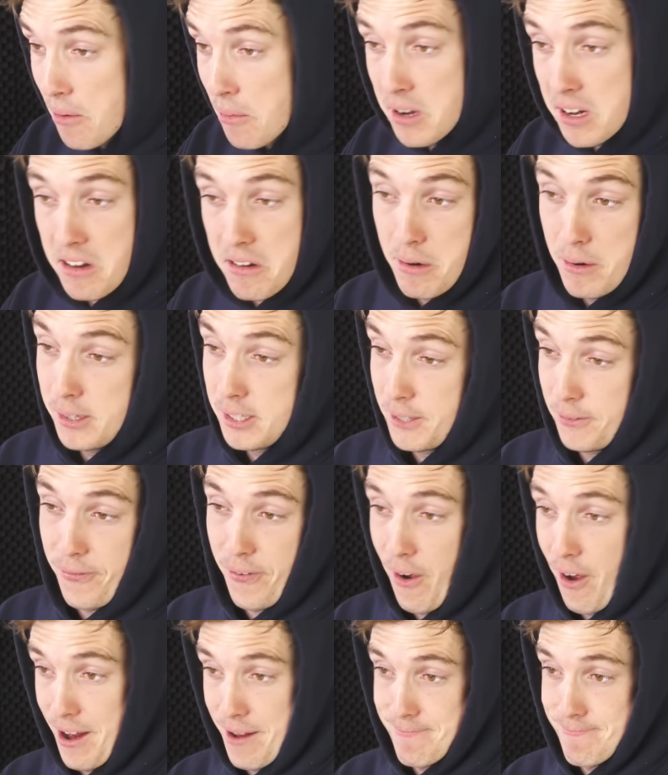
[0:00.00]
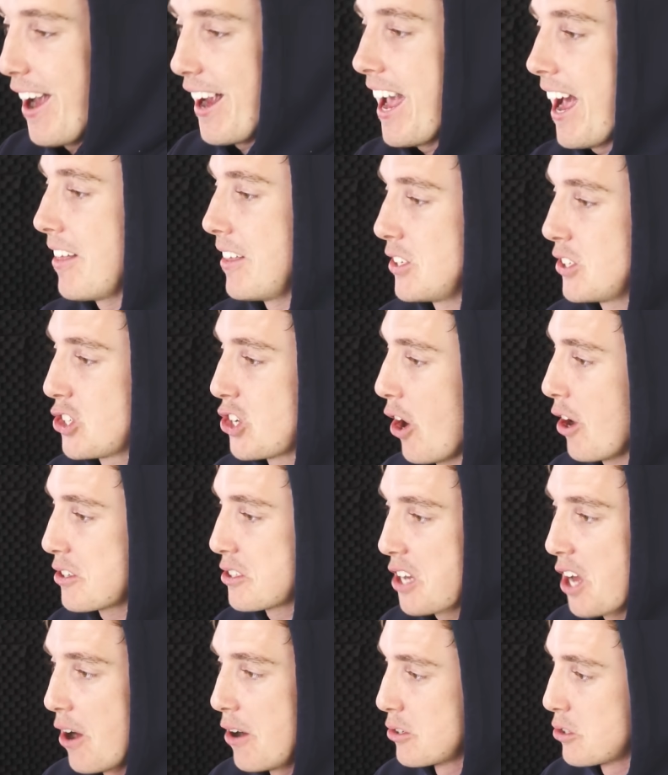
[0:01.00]
want to crucify him. Okay, this
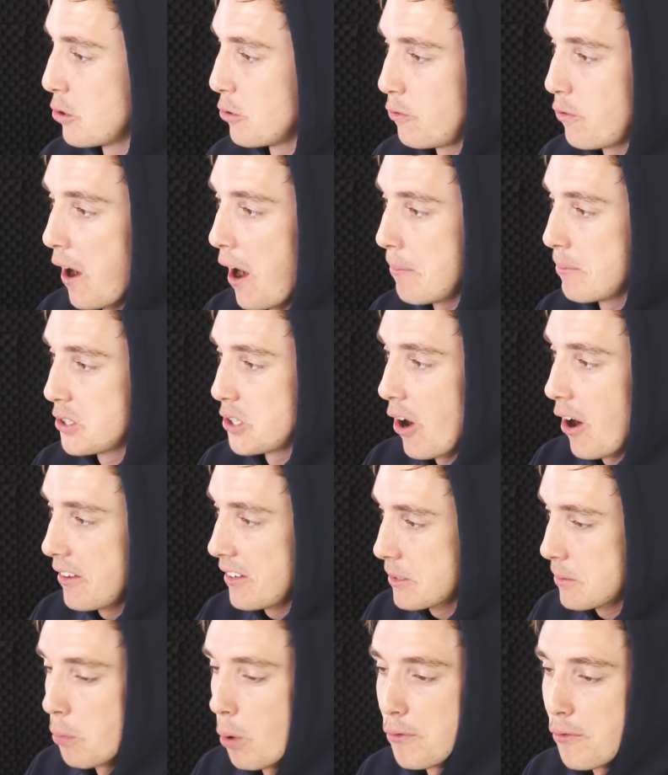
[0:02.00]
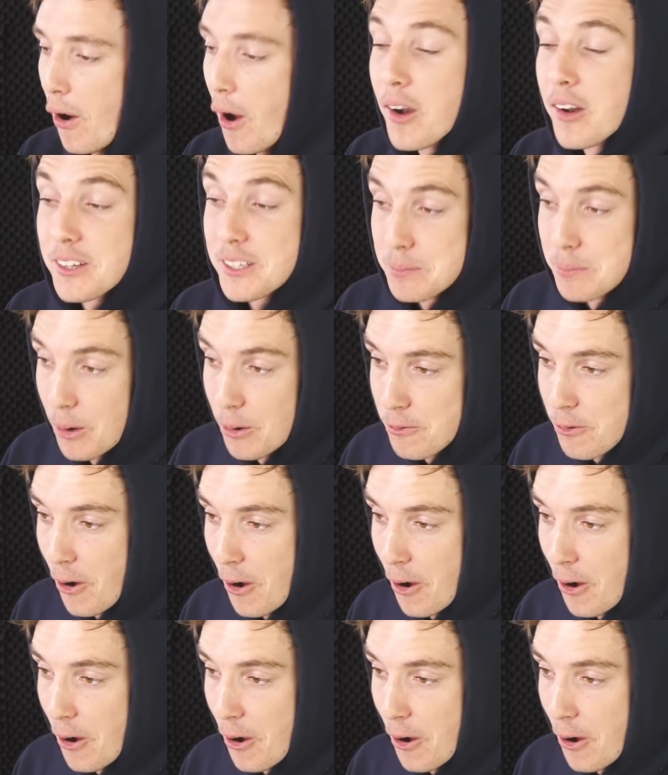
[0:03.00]
joke's going too far. I'm sorry, let's move on, let's move